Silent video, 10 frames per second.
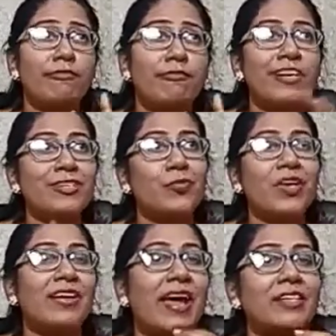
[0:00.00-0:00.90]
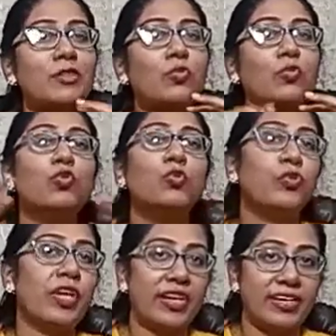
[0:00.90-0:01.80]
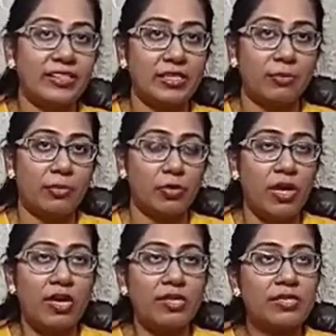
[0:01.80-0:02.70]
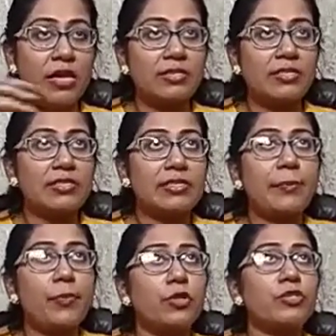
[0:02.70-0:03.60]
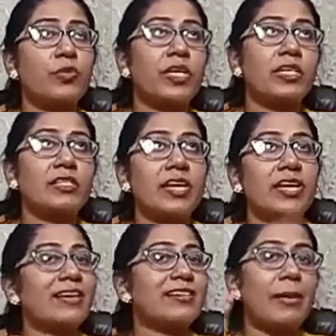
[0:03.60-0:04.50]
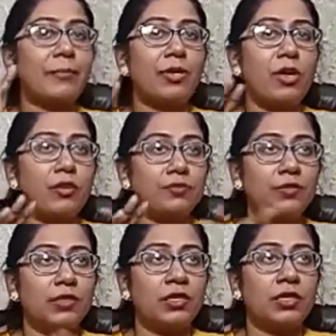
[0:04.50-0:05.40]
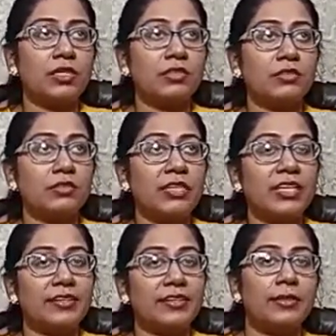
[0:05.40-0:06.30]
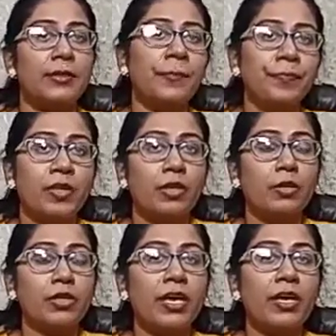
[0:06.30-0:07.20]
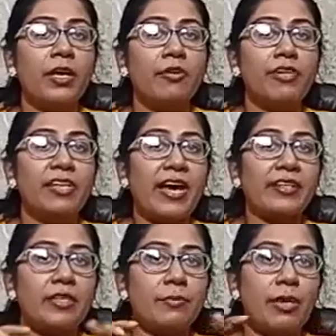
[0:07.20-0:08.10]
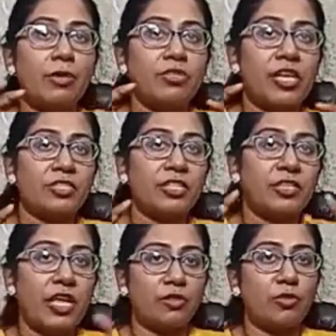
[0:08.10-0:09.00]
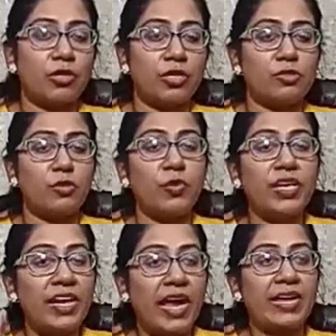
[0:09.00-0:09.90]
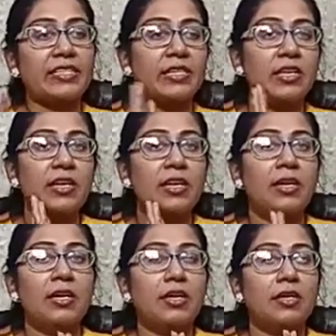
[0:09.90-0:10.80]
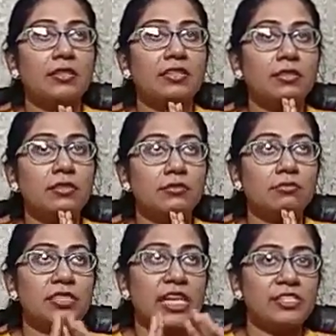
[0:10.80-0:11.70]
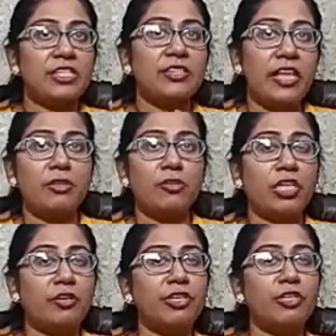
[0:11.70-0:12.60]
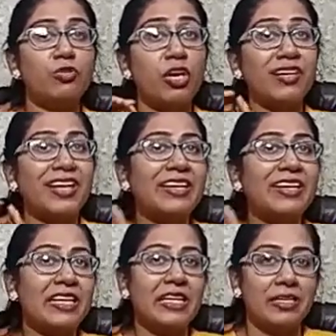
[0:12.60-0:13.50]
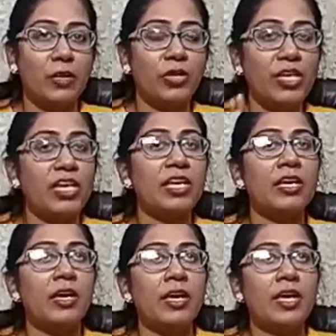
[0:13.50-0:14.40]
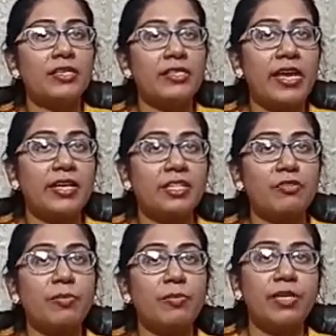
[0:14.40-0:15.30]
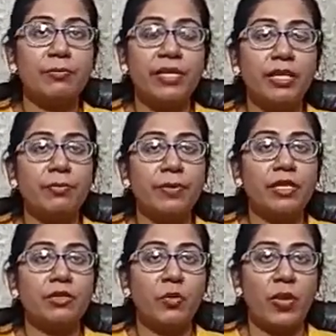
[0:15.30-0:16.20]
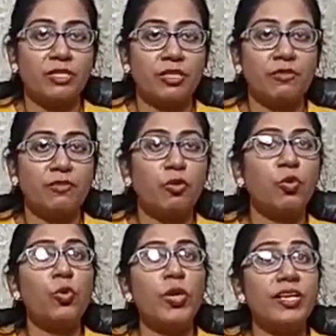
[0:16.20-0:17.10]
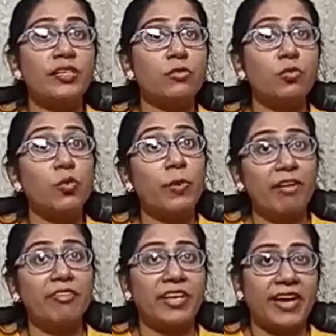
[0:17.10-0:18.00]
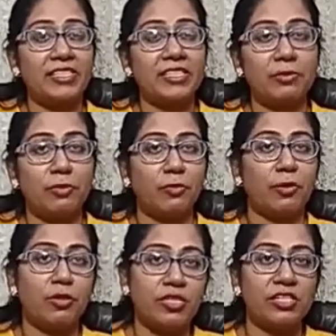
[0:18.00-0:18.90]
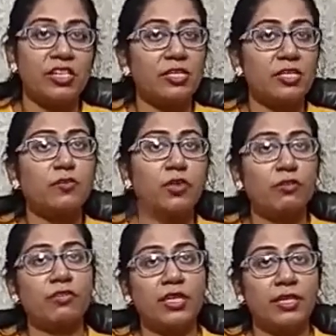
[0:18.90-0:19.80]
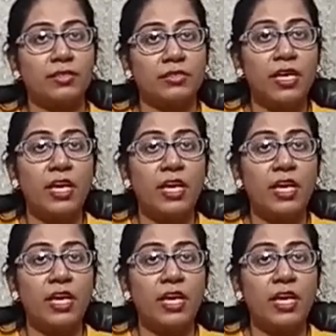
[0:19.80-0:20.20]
First we write whom we are writing about. So, suppose we take example of a cricketer. Okay, we write about Sachin Tendulkar. So we write Sachin Tendulkar. We do not write he. Now he is like, it will be a big question for whom are we writing about, because India is full of cricketers.